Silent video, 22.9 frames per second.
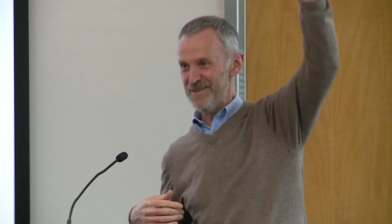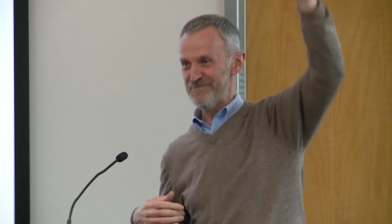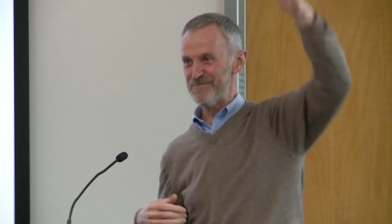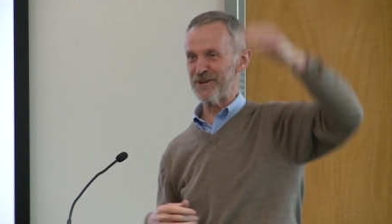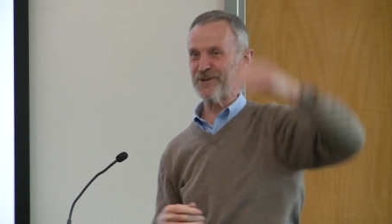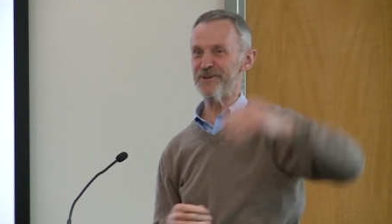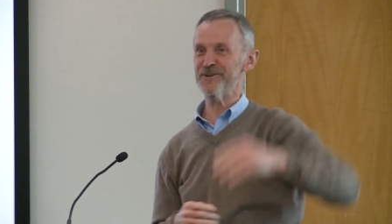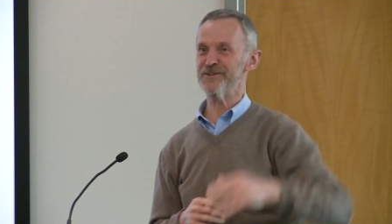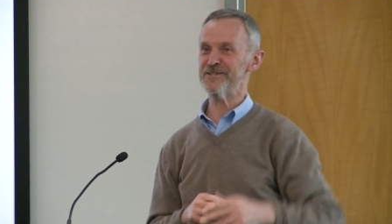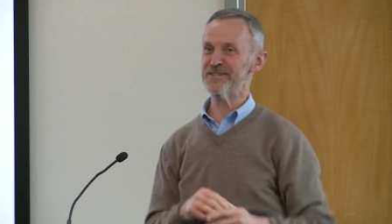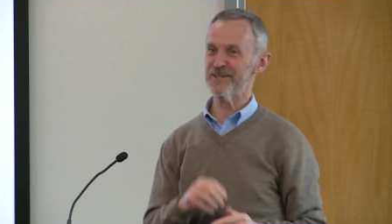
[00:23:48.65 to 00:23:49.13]

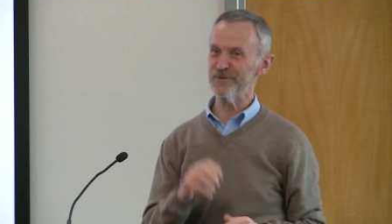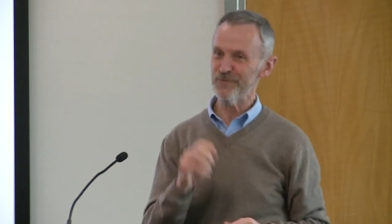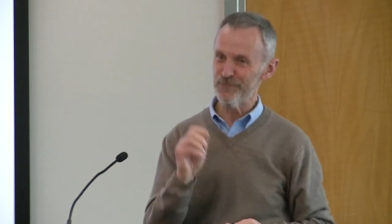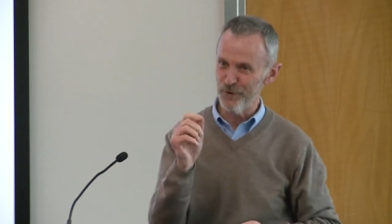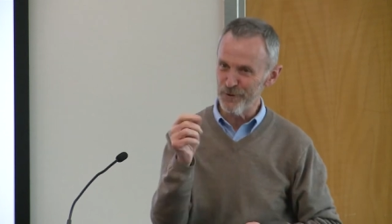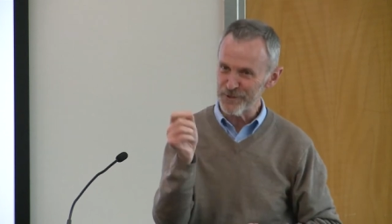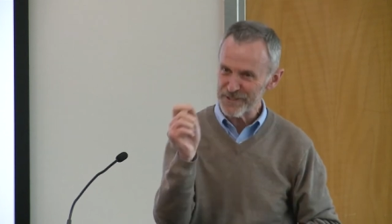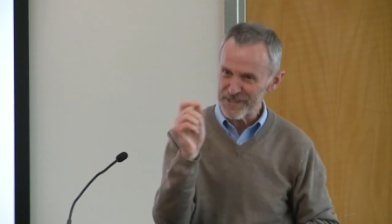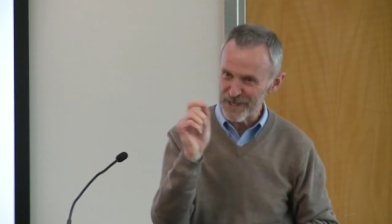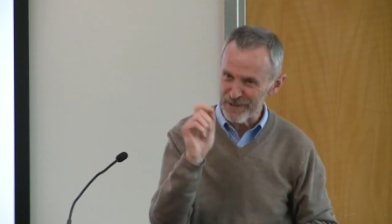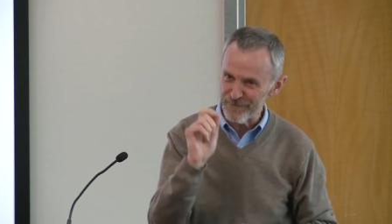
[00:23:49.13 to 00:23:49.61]
because the
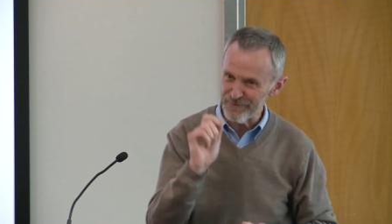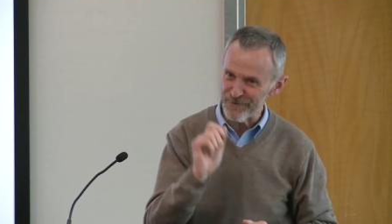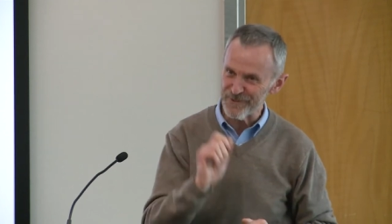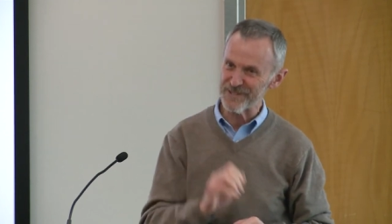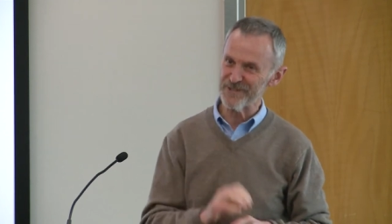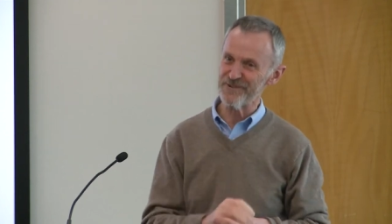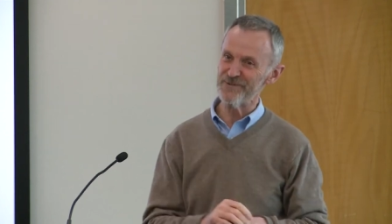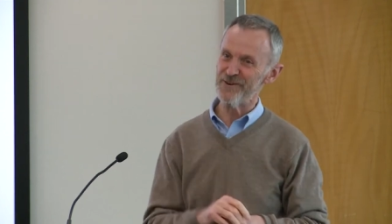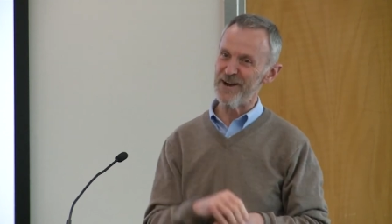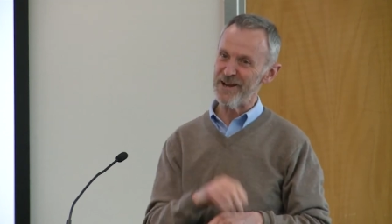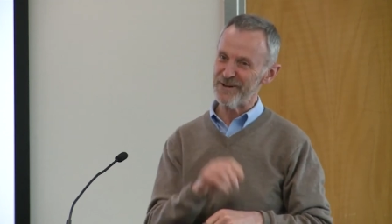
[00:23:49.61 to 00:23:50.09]
full stop
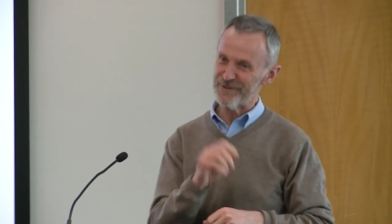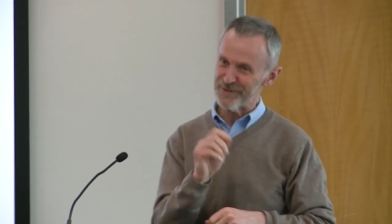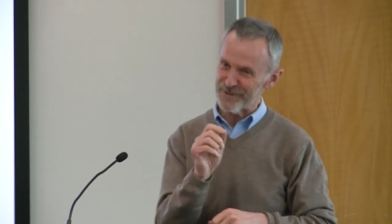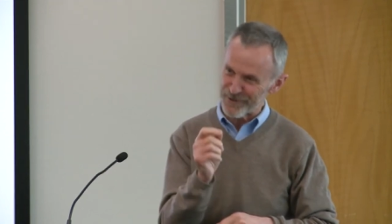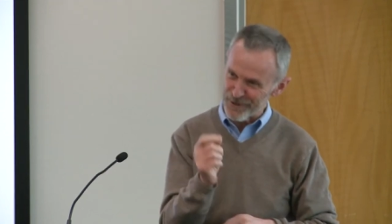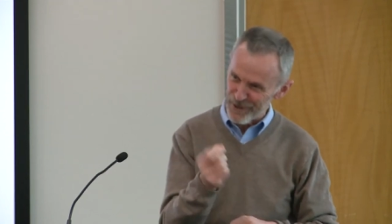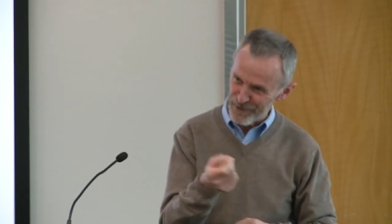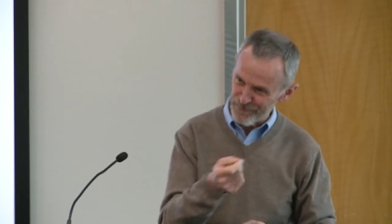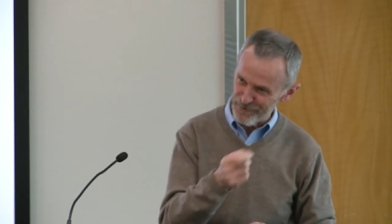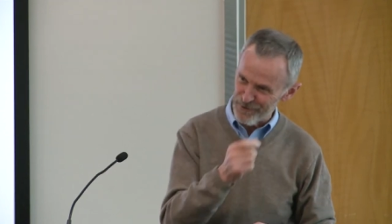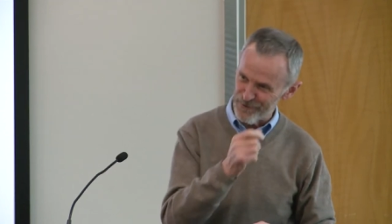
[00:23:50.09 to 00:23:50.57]
wasn't right or the
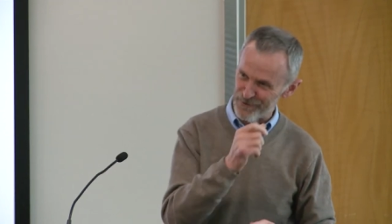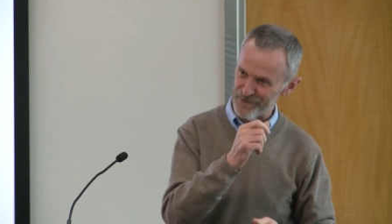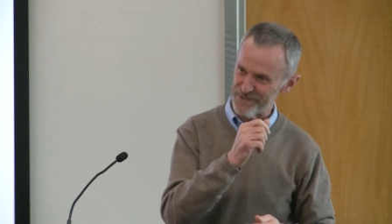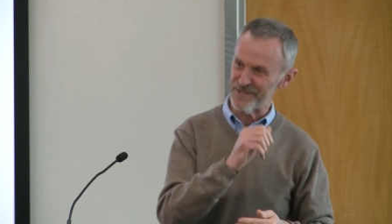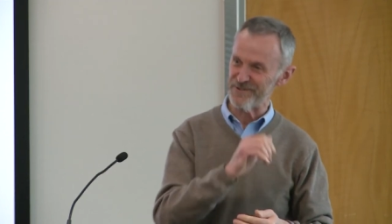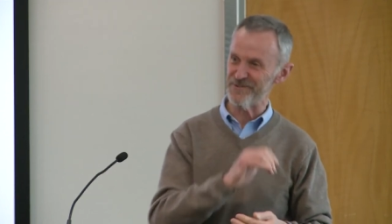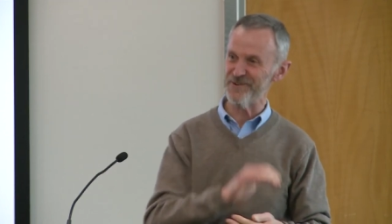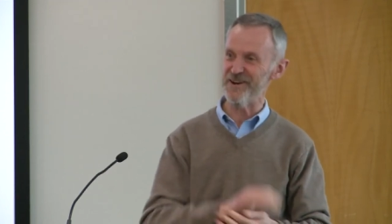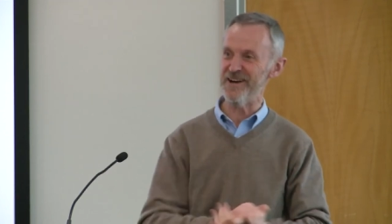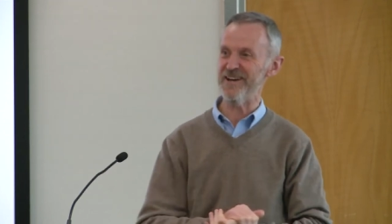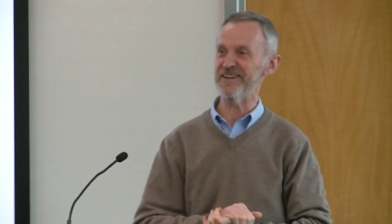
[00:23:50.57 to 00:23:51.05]
comma
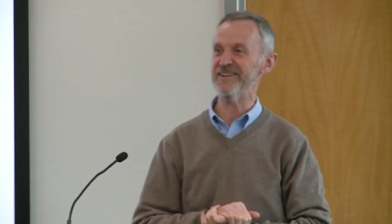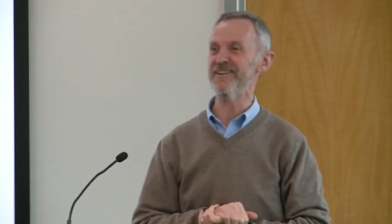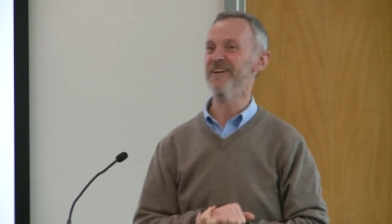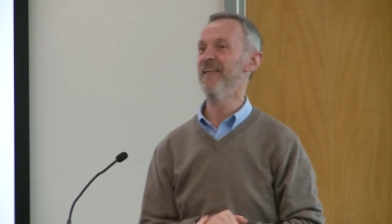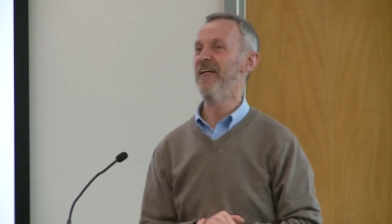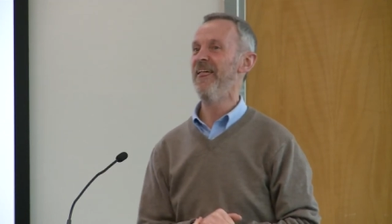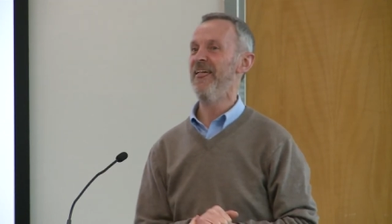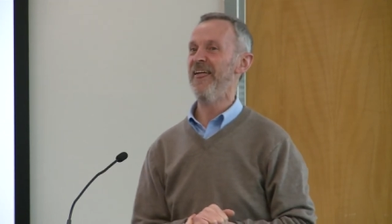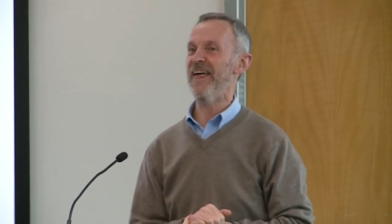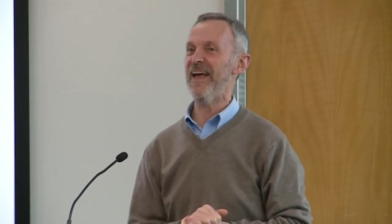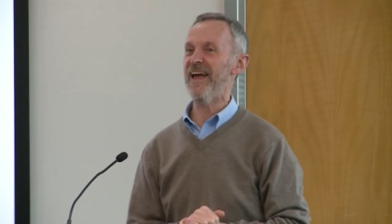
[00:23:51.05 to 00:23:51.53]
wasn't right.
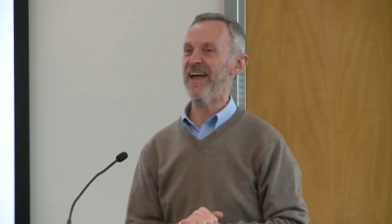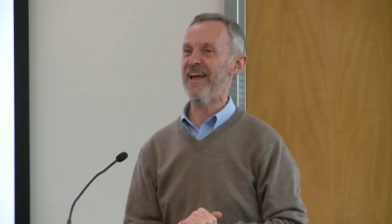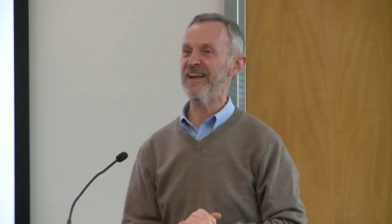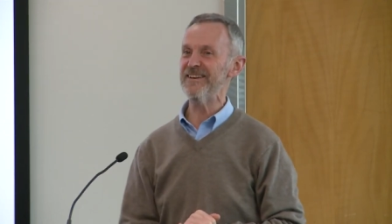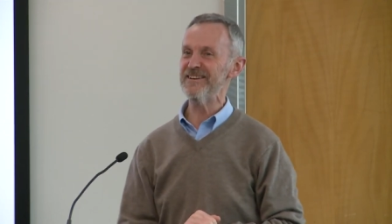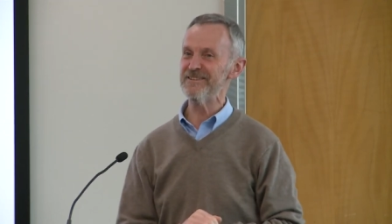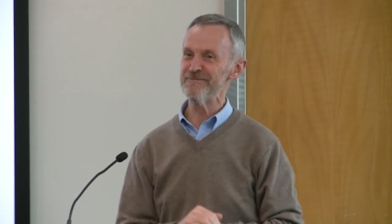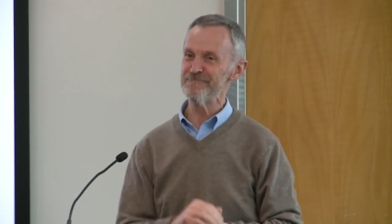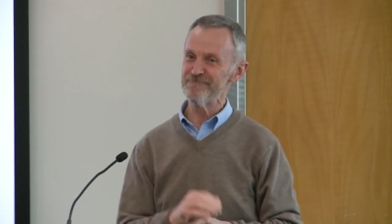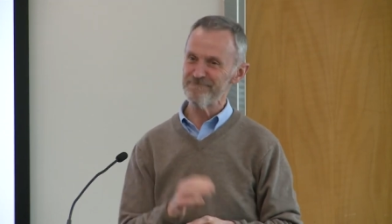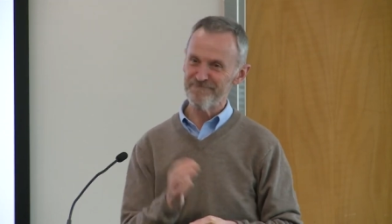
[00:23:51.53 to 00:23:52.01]

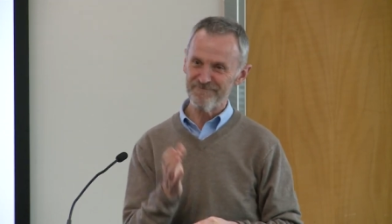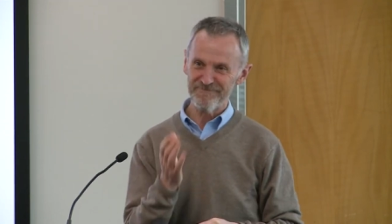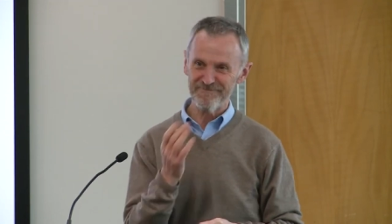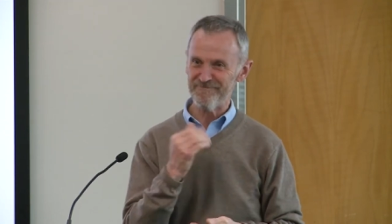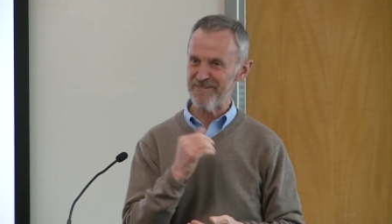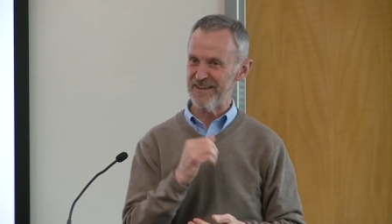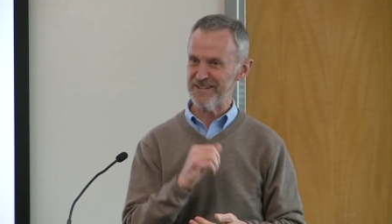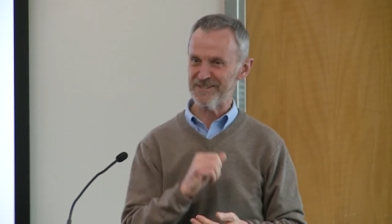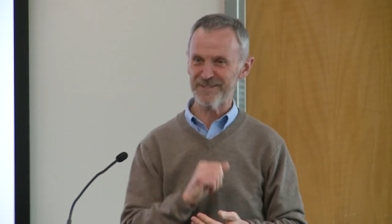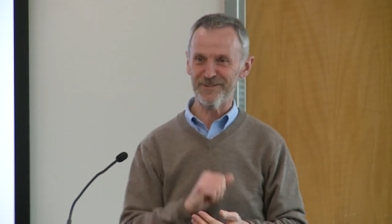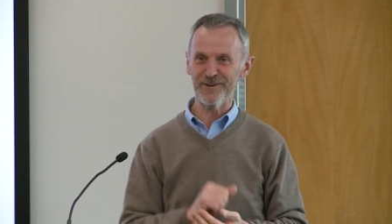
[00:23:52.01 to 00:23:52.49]
And
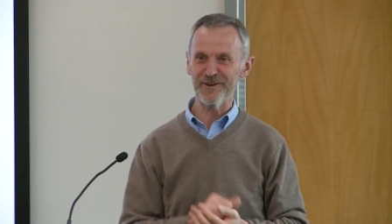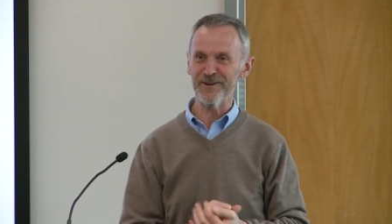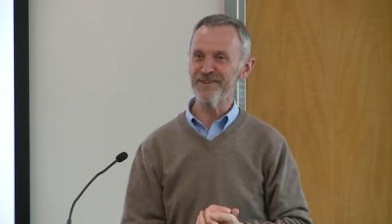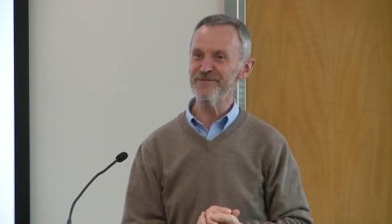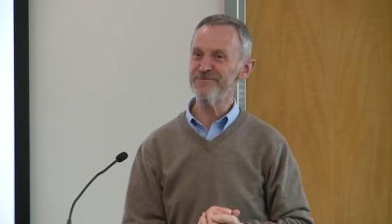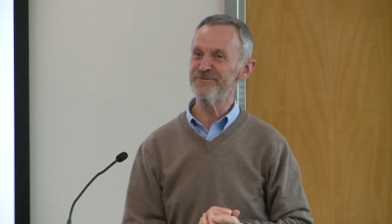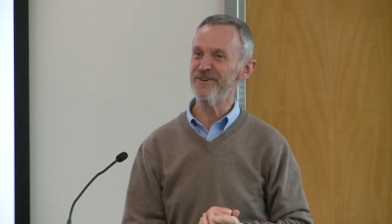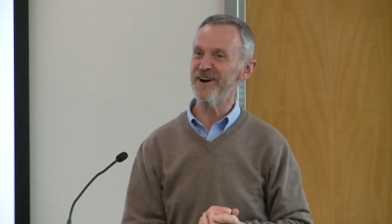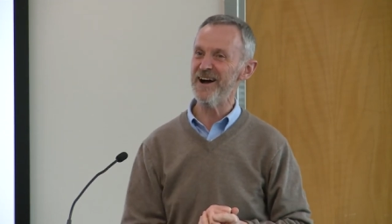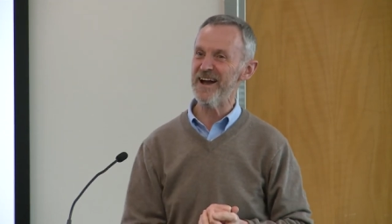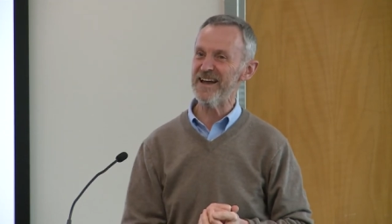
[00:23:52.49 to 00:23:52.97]
that's
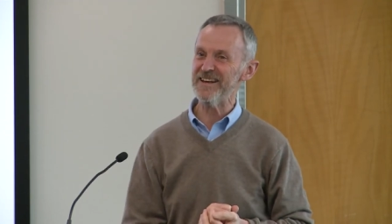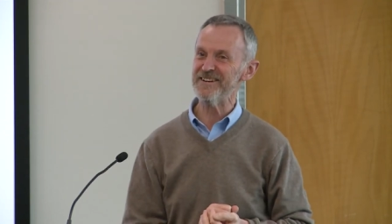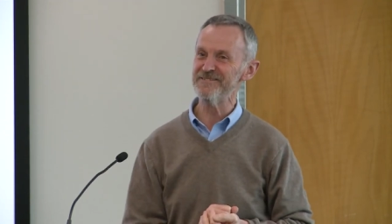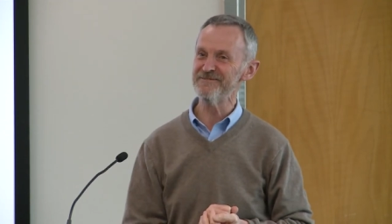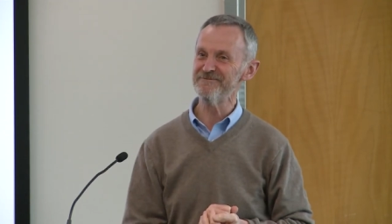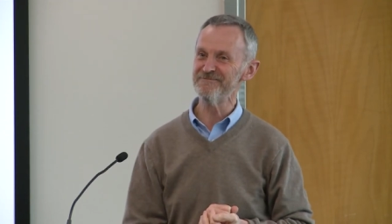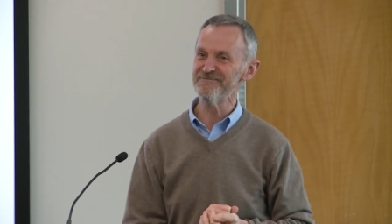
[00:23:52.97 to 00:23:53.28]
totally fine.